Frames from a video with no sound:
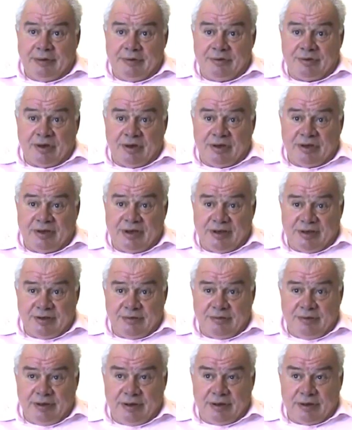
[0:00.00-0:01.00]
It was
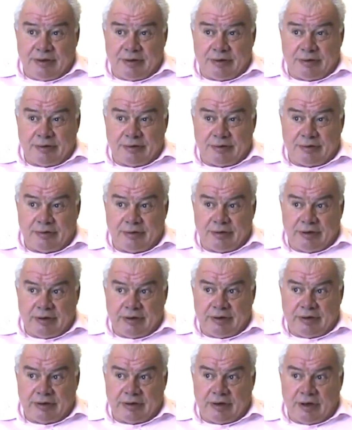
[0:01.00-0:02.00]
Architecture Week.
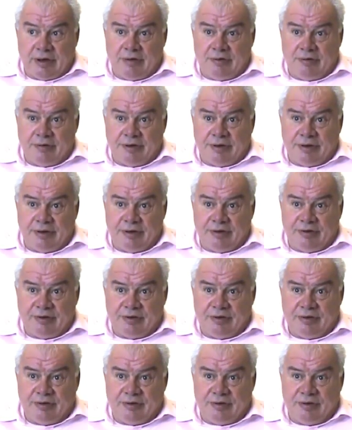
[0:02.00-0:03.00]
I
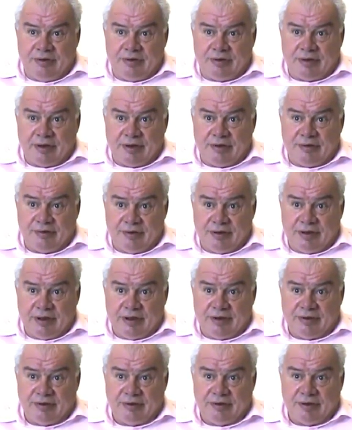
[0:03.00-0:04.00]
organised in
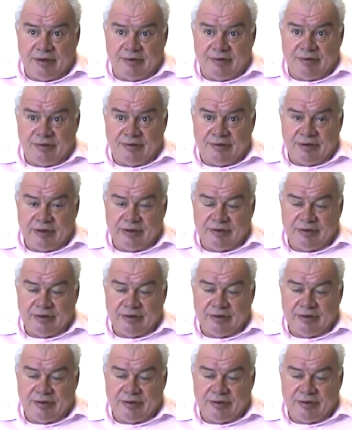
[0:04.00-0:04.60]
2006.